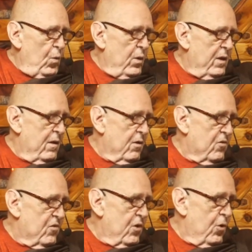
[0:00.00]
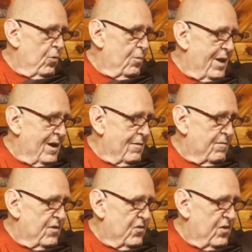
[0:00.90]
When there's no
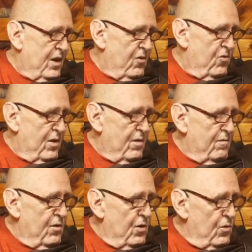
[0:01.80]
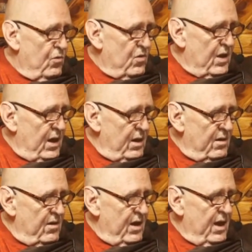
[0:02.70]
manifestation of nose
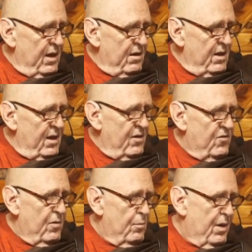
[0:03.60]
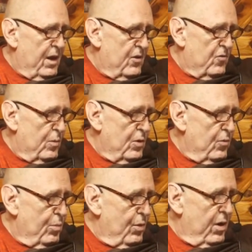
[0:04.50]
contact, it is impossible
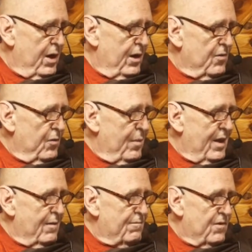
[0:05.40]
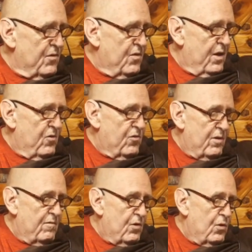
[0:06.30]
to point out the manifestation
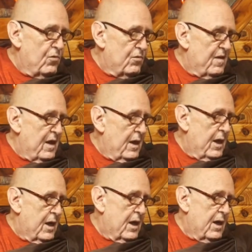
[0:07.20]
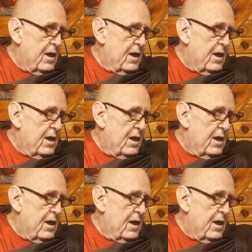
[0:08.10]
of nose feeling.